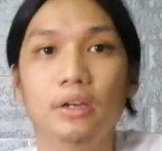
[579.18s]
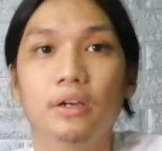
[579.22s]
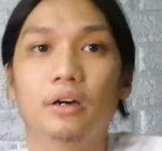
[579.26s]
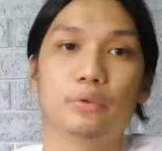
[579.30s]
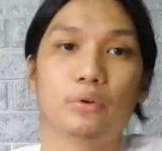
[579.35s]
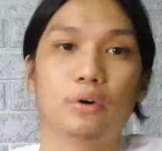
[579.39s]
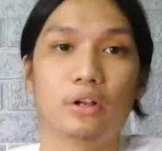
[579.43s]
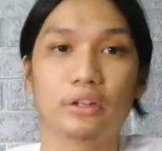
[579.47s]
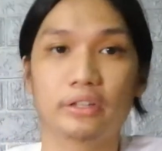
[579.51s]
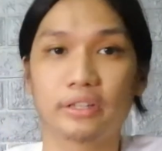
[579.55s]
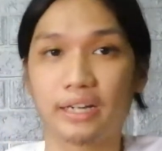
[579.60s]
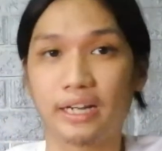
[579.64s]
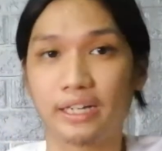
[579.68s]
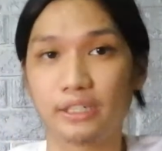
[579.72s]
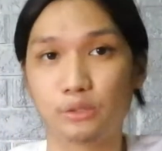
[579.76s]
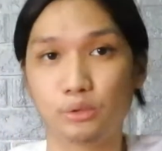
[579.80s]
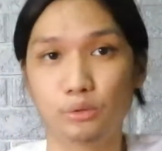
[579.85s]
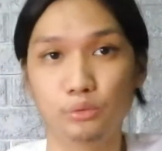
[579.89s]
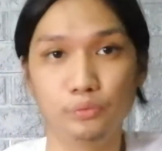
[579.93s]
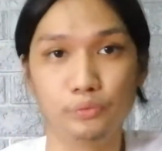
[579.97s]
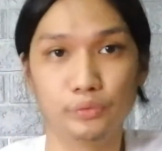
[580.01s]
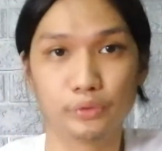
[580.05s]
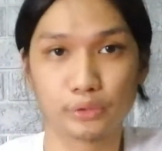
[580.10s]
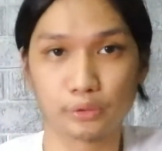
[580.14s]
To all the guys
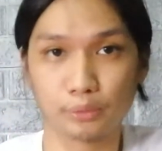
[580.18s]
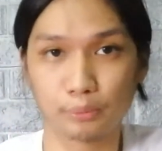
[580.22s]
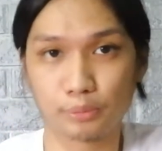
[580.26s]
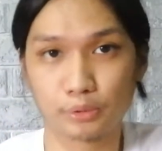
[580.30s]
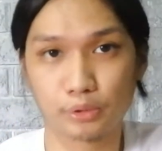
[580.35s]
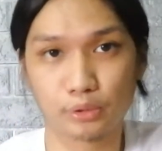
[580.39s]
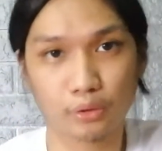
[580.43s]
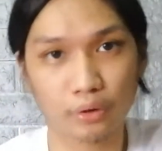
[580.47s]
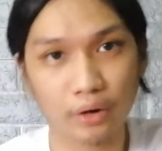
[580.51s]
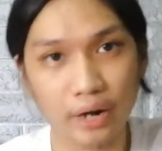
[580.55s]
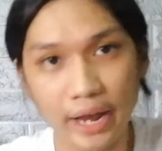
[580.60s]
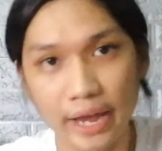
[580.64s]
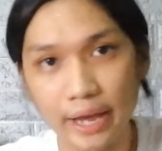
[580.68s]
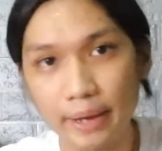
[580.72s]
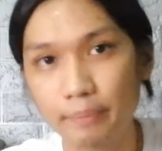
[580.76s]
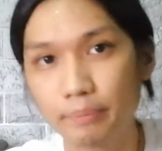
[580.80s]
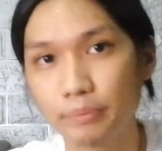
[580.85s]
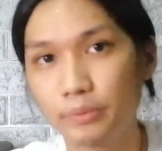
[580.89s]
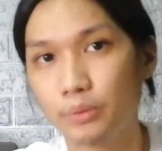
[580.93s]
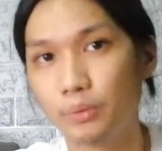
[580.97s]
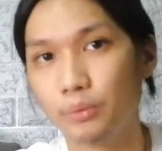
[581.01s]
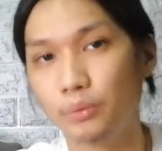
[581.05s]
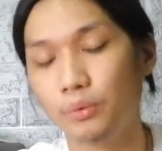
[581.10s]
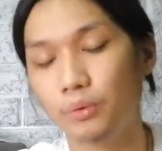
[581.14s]
who
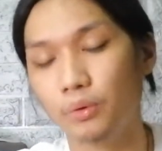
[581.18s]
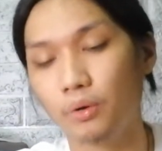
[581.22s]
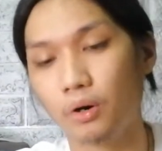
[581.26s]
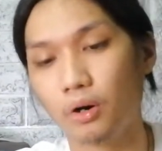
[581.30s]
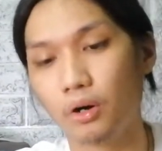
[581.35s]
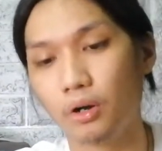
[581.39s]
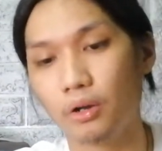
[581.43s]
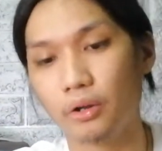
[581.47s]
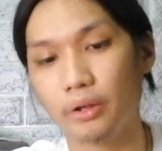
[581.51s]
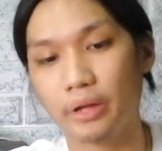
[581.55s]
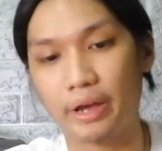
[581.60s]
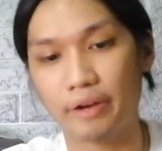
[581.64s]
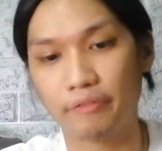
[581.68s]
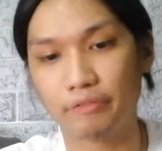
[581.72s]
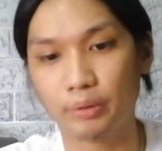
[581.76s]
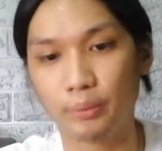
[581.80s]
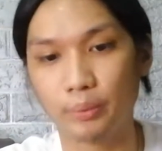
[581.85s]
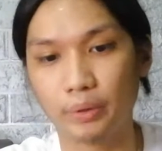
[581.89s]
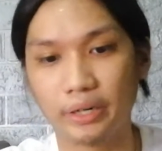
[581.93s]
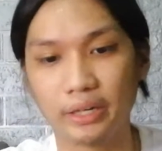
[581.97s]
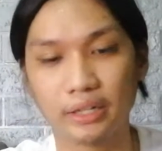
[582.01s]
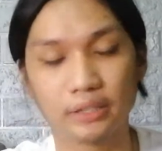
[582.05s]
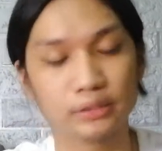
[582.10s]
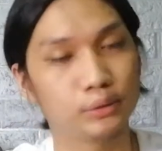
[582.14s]
subscribe, to
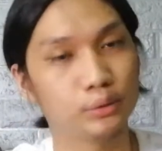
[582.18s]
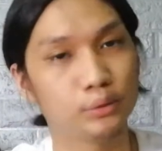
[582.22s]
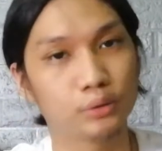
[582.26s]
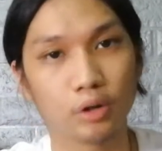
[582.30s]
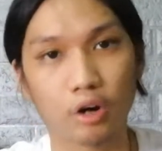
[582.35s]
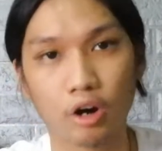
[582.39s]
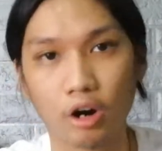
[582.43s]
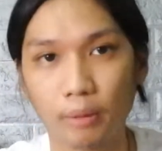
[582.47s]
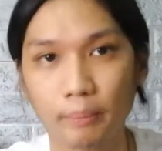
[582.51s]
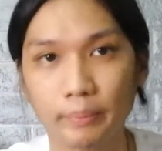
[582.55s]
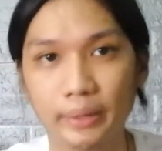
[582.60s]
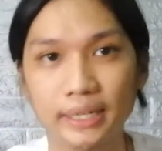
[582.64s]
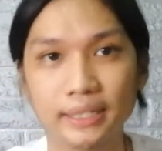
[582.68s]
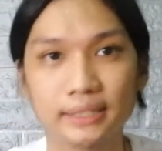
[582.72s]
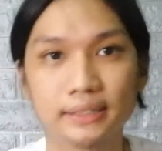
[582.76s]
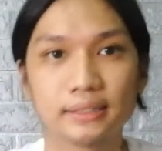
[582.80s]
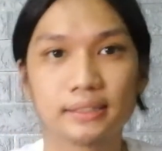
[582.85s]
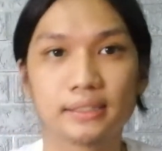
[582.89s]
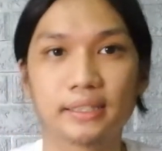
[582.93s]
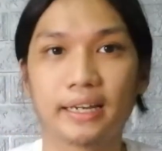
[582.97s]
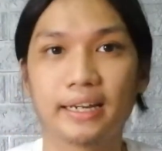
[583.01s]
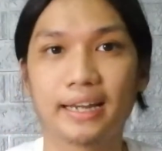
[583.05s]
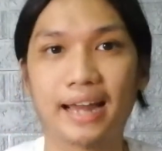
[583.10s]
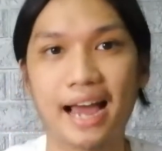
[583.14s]
everyone else who
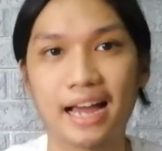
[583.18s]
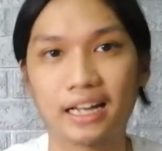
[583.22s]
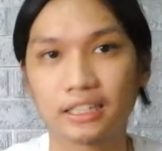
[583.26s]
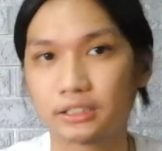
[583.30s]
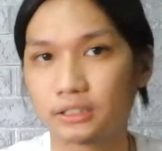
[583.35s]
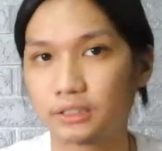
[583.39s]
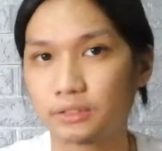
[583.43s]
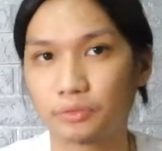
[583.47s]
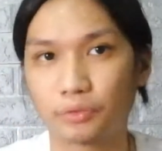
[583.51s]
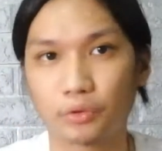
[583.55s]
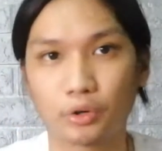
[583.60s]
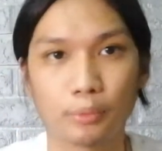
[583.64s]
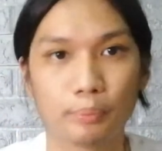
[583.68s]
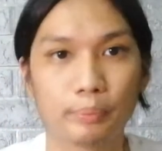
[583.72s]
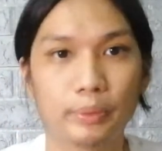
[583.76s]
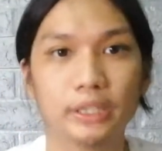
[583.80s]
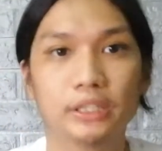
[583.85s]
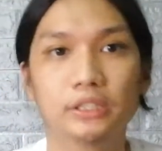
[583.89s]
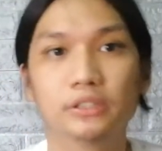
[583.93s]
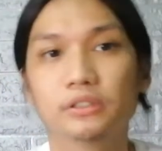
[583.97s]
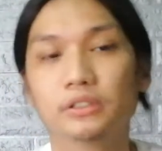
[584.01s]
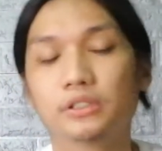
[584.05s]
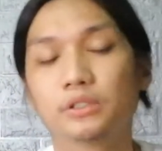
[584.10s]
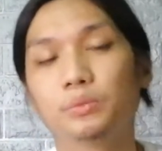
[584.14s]
comments and asks for
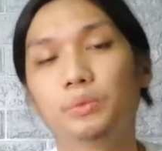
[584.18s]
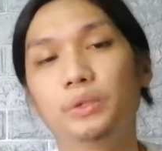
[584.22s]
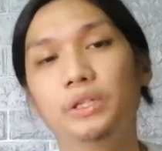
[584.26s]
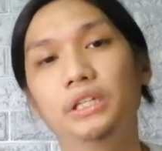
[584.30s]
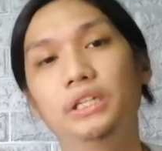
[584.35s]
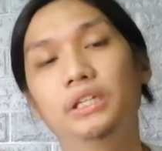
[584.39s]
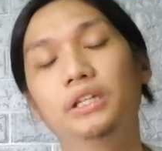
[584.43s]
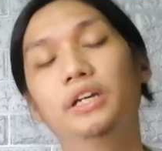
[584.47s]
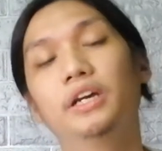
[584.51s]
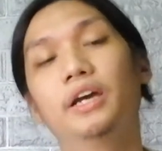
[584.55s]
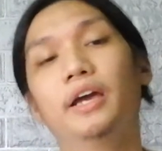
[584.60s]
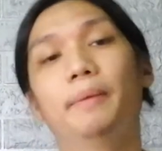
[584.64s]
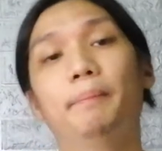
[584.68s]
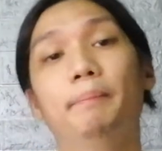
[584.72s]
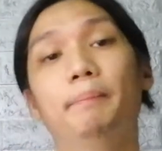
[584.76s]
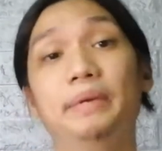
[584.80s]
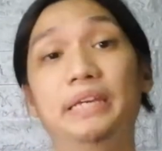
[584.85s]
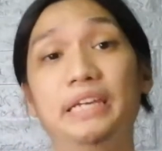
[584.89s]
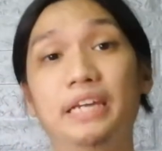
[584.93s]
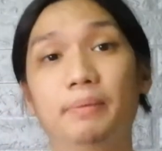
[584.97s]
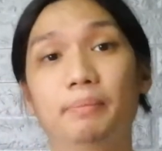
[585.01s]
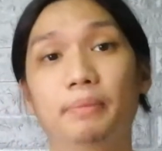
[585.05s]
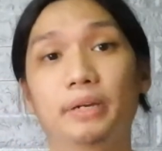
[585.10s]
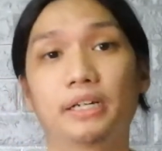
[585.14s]
opinions.
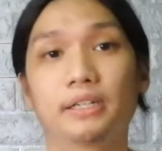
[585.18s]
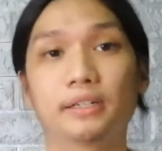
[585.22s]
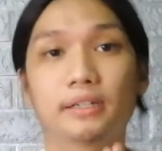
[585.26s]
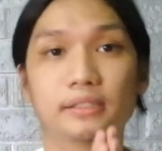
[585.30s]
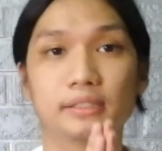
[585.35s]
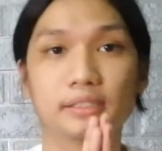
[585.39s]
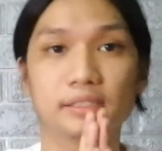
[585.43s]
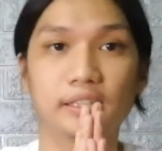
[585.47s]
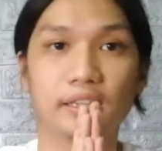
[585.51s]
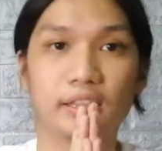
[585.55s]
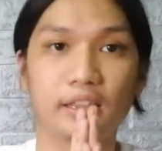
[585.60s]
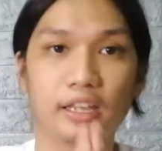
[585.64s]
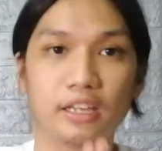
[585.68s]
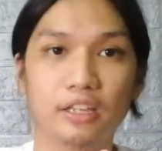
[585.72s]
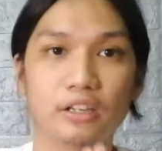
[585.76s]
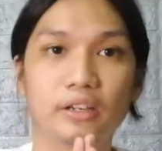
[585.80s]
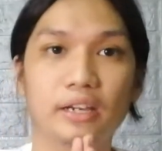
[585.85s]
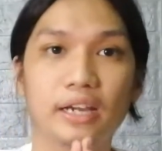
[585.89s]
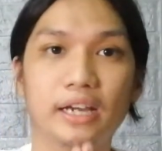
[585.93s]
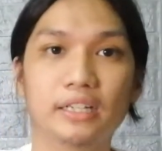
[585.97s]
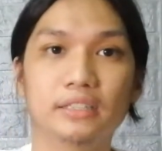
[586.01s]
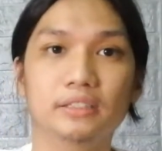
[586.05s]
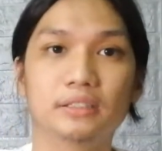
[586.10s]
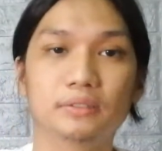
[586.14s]
Me and my cousin, thank you
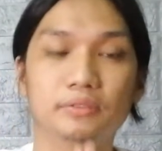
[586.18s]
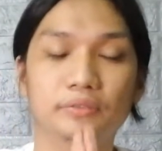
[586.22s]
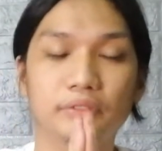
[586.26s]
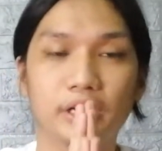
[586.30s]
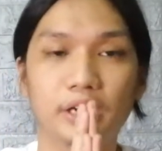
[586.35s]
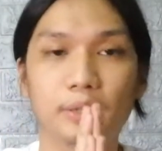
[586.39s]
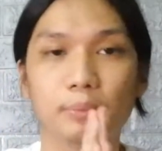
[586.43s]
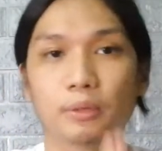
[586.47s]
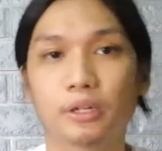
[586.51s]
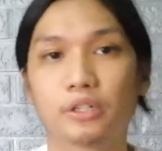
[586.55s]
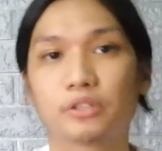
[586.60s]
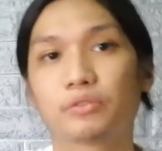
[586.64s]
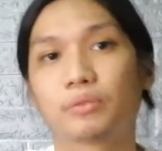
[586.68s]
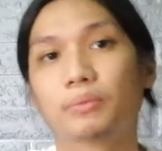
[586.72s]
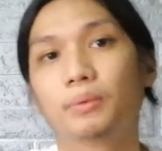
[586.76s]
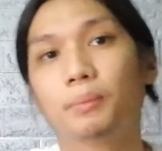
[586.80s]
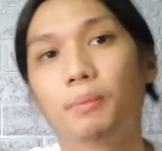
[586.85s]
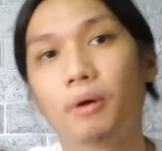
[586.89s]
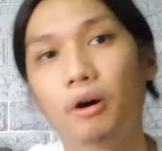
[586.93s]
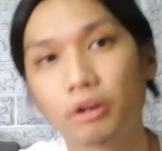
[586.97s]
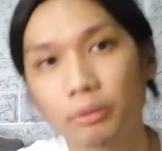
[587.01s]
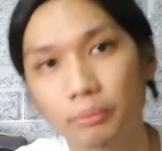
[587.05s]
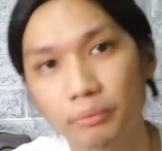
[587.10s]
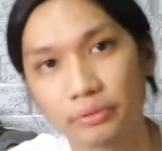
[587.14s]
guys very much from the
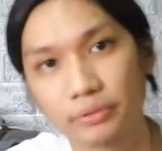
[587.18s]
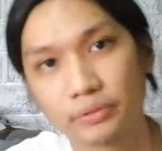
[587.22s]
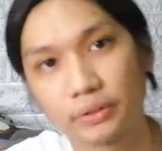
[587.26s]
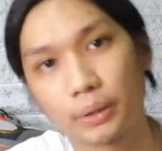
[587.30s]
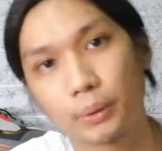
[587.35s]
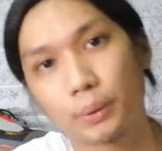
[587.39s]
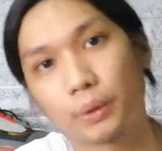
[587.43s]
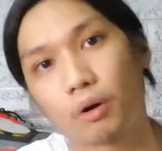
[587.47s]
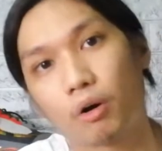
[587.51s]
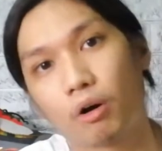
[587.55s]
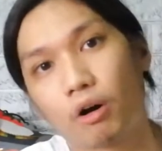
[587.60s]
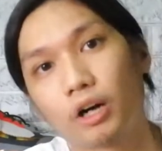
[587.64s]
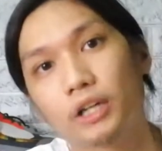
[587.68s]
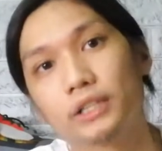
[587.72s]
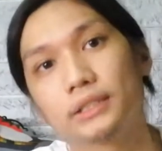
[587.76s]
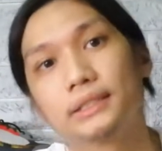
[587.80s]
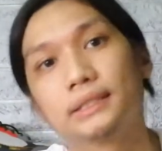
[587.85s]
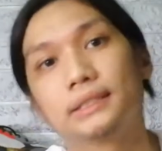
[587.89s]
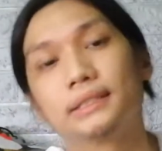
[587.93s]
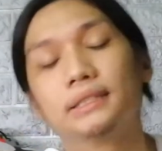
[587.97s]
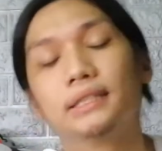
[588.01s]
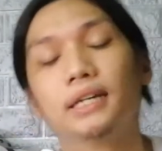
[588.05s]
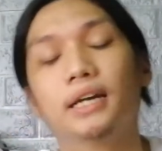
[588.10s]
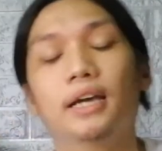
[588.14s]
bottom of our
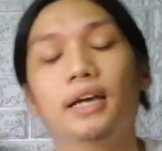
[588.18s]
hearts.